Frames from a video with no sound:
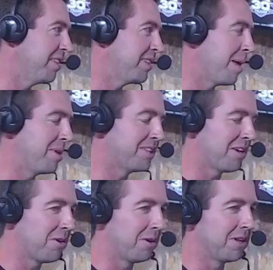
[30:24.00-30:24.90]
Sammy said it
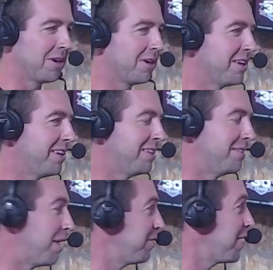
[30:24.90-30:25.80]
earlier, it's
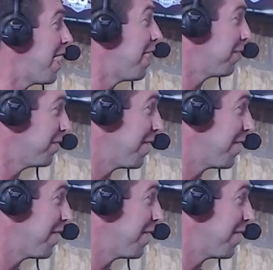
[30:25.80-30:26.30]
definitely hotter than